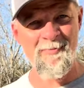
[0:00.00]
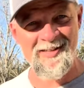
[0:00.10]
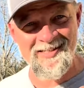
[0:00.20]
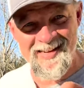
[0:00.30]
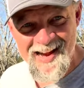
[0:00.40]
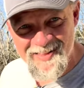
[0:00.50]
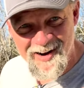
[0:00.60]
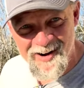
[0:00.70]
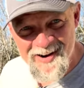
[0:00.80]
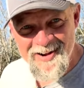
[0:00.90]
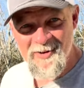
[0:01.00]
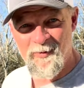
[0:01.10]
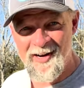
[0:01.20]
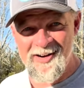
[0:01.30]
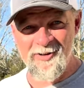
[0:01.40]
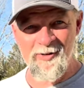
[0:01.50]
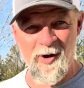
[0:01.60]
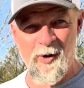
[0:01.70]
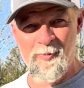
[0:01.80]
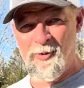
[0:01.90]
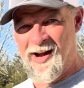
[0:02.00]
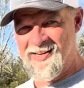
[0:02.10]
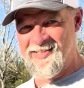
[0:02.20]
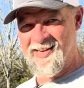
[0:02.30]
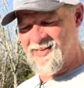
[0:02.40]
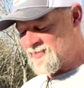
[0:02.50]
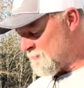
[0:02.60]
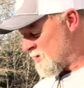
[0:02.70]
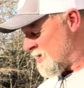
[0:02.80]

but stay there. We're going to do the whole process.